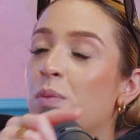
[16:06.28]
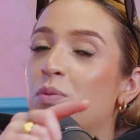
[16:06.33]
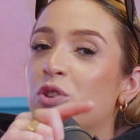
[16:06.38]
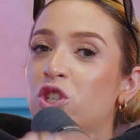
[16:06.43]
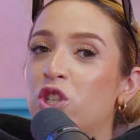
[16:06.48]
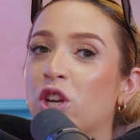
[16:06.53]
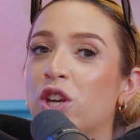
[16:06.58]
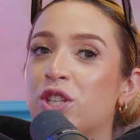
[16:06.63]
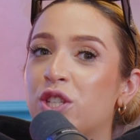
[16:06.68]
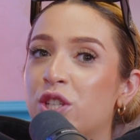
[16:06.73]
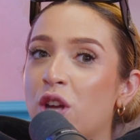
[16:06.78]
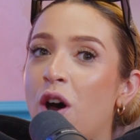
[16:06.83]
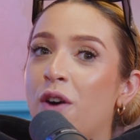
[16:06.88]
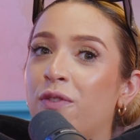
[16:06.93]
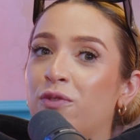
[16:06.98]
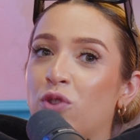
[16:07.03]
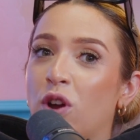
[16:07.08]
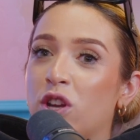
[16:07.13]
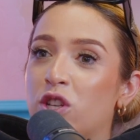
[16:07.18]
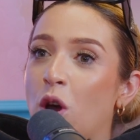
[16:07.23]
It was just
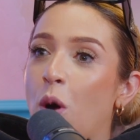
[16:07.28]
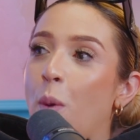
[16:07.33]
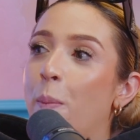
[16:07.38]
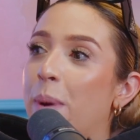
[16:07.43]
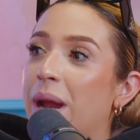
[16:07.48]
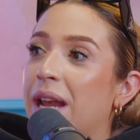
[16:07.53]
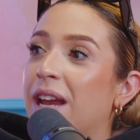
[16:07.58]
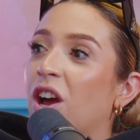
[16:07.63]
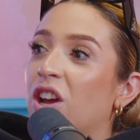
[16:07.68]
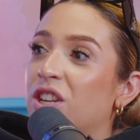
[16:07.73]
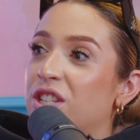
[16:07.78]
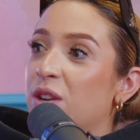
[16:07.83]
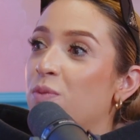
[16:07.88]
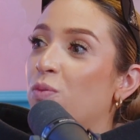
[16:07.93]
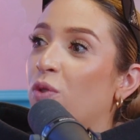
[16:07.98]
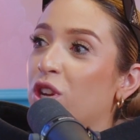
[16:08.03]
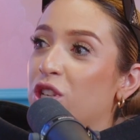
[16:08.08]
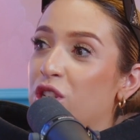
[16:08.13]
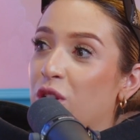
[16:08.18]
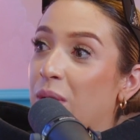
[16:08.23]
after I told Billy I
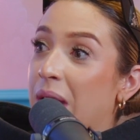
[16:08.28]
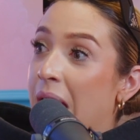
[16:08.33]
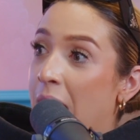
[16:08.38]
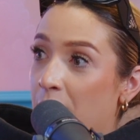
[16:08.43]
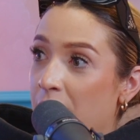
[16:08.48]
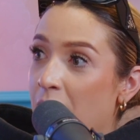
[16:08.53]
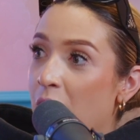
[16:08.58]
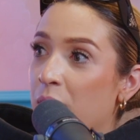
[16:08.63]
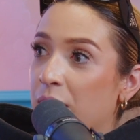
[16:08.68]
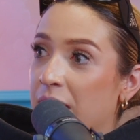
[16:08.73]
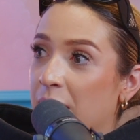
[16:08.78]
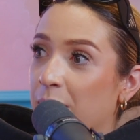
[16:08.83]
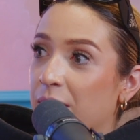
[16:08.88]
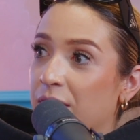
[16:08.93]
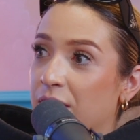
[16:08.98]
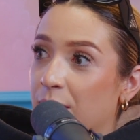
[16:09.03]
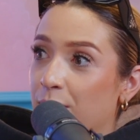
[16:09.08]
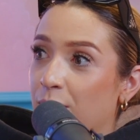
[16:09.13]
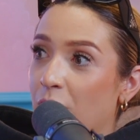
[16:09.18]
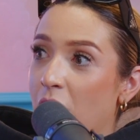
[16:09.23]
didn't want to do karaoke
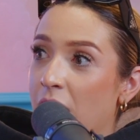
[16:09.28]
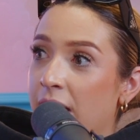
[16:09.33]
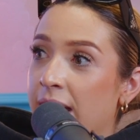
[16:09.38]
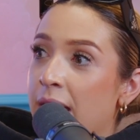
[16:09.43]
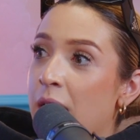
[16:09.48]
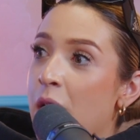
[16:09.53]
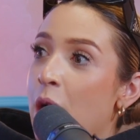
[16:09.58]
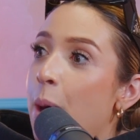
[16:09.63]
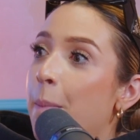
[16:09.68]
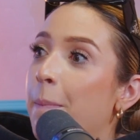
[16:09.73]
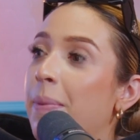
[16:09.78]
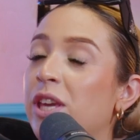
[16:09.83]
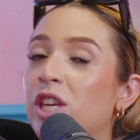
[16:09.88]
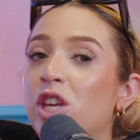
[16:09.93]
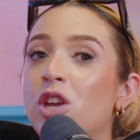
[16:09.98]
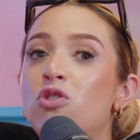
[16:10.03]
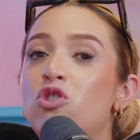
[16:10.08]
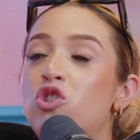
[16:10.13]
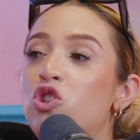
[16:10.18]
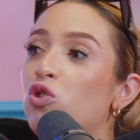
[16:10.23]
with him, right? But
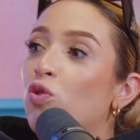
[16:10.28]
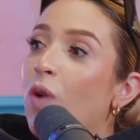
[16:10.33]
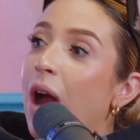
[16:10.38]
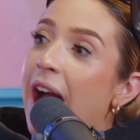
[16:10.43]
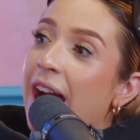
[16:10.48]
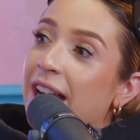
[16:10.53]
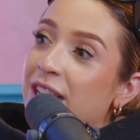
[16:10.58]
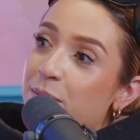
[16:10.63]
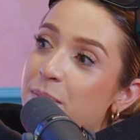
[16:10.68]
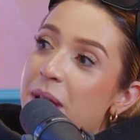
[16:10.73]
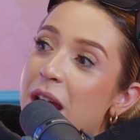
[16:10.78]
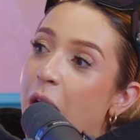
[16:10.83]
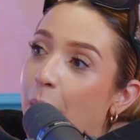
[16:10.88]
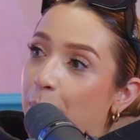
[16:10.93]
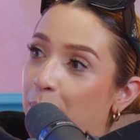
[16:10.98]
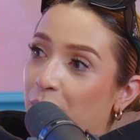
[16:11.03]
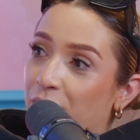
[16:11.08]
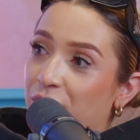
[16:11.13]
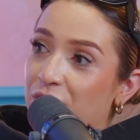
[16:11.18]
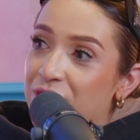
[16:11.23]
you dragged me
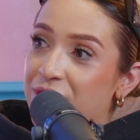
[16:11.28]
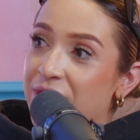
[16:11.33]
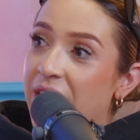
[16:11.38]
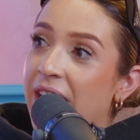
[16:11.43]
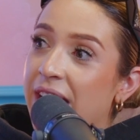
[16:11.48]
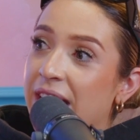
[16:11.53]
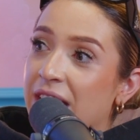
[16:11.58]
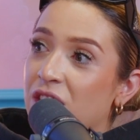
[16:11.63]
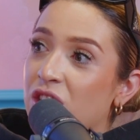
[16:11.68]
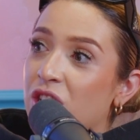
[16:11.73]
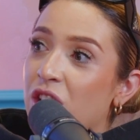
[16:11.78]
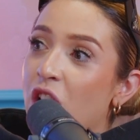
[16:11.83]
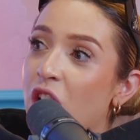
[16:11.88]
up on the stage.